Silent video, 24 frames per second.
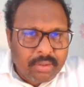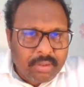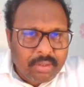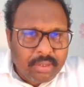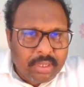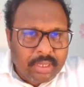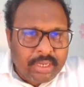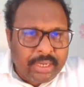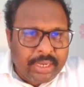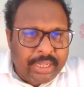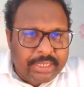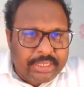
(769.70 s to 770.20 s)

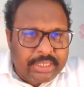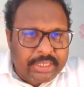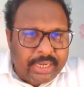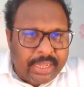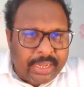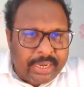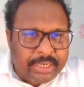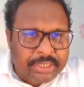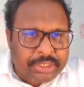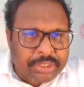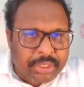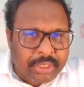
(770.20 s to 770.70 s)
in each
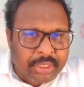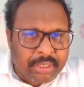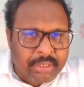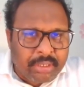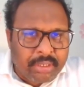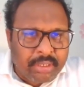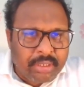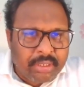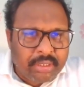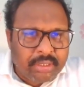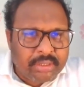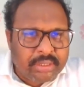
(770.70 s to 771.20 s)

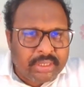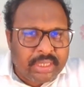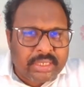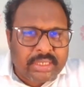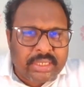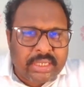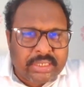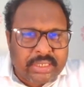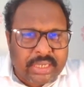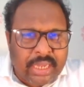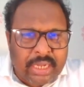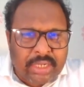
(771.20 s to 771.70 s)
direction, there is
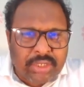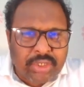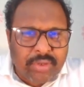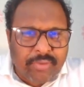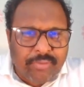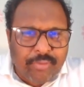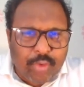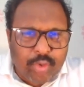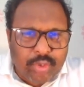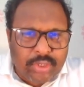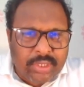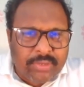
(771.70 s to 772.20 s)
a chance of
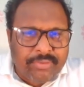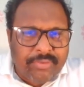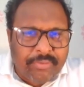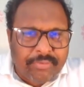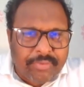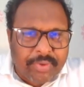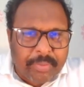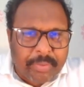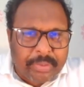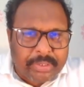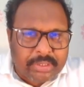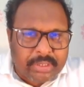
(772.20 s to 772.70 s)
losing
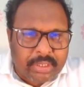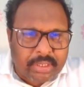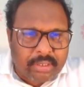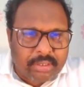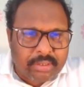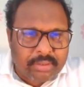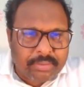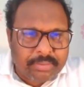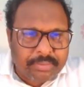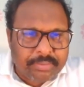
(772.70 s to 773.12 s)
50%.